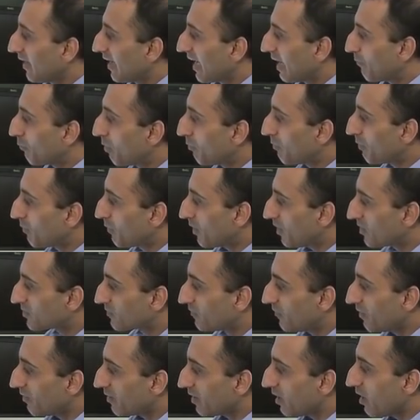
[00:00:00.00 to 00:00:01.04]
And when we pass a
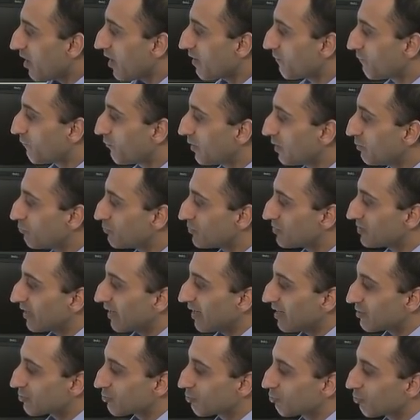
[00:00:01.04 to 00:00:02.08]
very high frequency
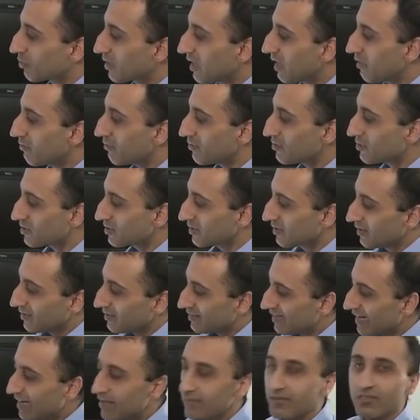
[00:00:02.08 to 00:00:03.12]
electrical current
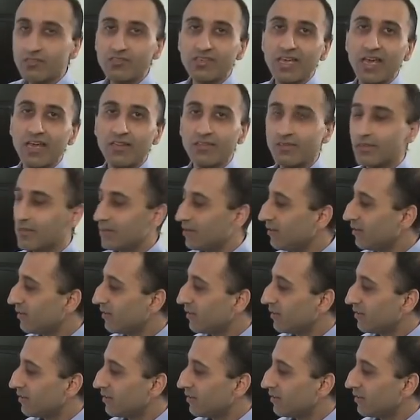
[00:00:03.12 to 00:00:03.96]
down this catheter,